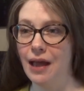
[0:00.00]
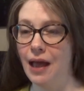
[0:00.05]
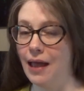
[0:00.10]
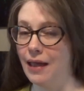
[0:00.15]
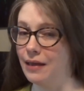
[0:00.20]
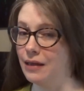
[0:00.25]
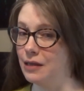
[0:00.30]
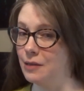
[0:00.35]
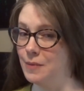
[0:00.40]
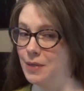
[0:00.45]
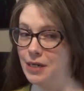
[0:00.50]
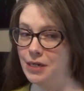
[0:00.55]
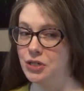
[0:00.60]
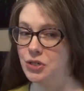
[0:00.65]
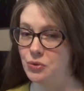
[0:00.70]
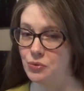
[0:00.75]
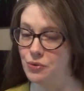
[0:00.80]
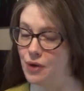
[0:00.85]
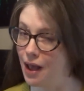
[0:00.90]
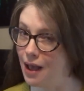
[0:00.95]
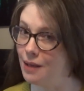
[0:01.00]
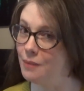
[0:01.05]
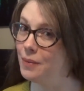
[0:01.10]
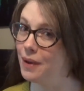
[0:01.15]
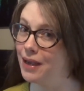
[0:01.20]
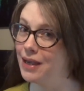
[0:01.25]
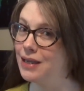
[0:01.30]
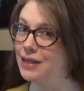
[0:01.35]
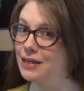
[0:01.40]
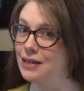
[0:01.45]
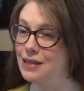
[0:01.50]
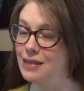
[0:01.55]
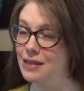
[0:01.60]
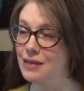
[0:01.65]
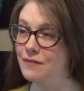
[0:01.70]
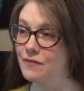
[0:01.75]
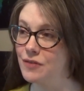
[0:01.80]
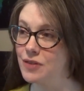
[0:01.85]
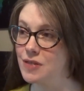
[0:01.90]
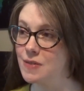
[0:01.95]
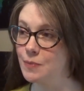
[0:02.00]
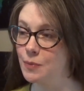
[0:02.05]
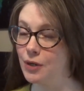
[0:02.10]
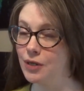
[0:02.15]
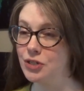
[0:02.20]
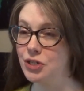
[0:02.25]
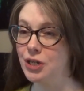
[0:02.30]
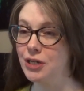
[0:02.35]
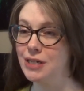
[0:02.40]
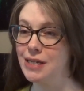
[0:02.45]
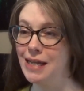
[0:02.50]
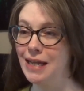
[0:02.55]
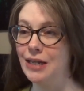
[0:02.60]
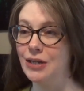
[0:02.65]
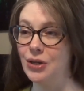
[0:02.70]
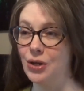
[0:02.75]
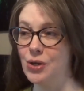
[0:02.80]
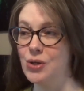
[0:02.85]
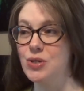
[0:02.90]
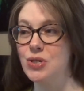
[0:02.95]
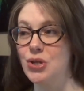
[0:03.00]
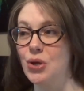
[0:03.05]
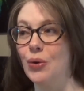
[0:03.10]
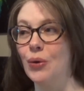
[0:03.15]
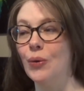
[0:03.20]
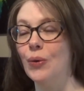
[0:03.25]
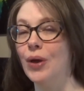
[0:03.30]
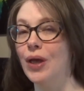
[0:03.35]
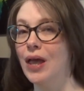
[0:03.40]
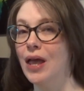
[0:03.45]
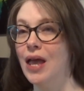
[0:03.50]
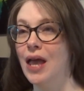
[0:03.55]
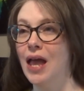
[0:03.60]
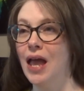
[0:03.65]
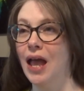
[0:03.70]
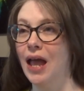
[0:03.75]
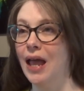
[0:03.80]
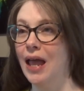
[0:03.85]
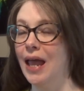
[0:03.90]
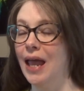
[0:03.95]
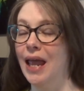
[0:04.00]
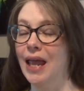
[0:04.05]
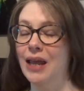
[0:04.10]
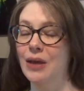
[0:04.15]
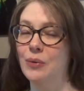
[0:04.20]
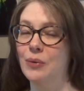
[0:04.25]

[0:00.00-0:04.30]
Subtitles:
I committed to not buying anything for this project, and also it